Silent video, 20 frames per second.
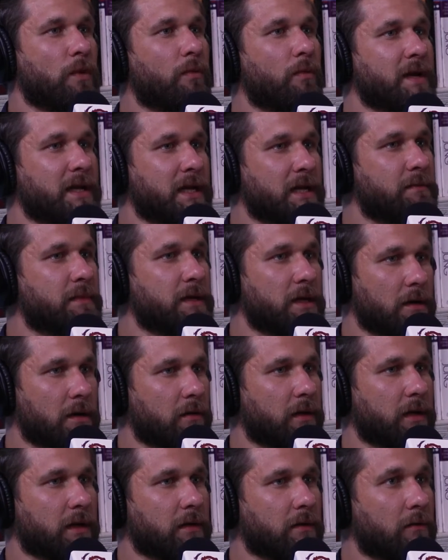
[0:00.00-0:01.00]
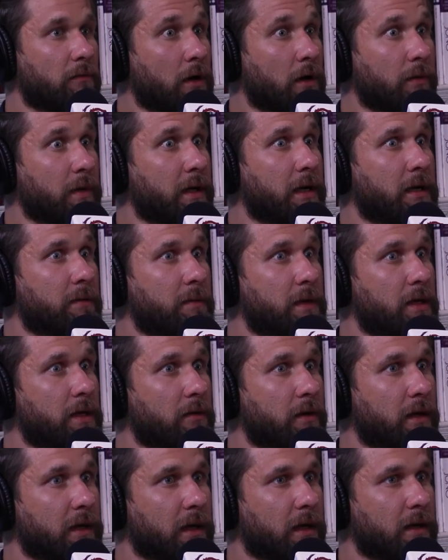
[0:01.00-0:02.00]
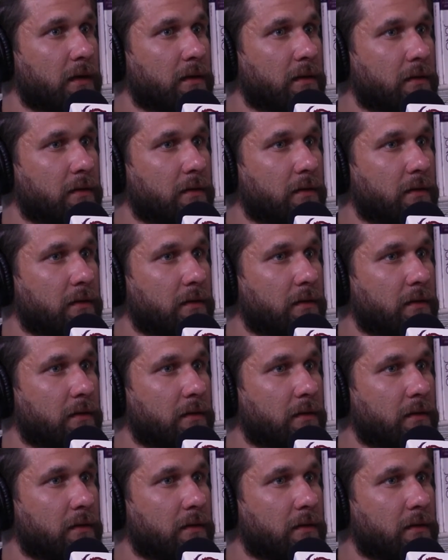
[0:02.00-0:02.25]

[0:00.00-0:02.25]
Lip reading: what we need to be doing when we need to be doing it.